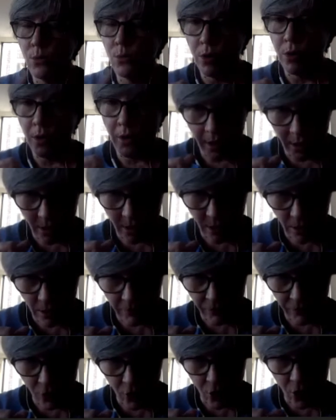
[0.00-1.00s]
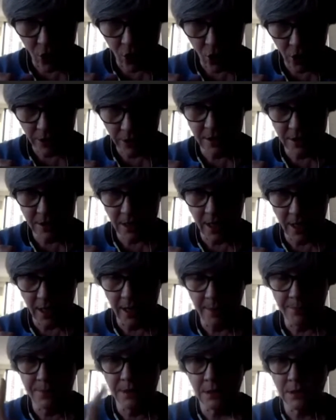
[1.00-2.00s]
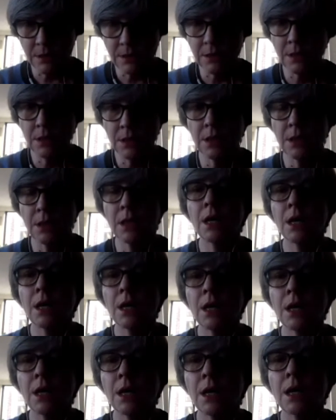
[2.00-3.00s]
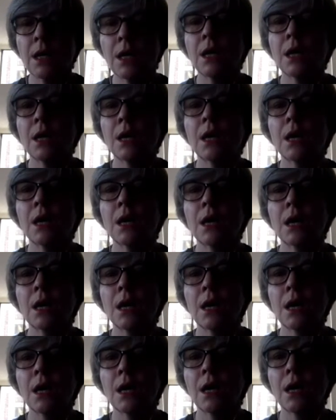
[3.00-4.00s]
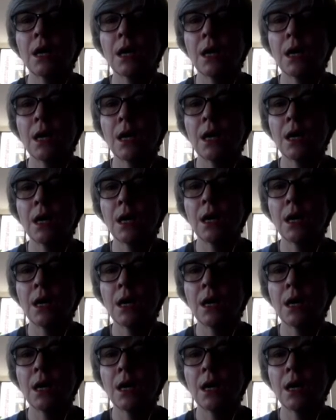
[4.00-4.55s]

So is it uncomfortable if, stops, if we're having trouble breathing, and the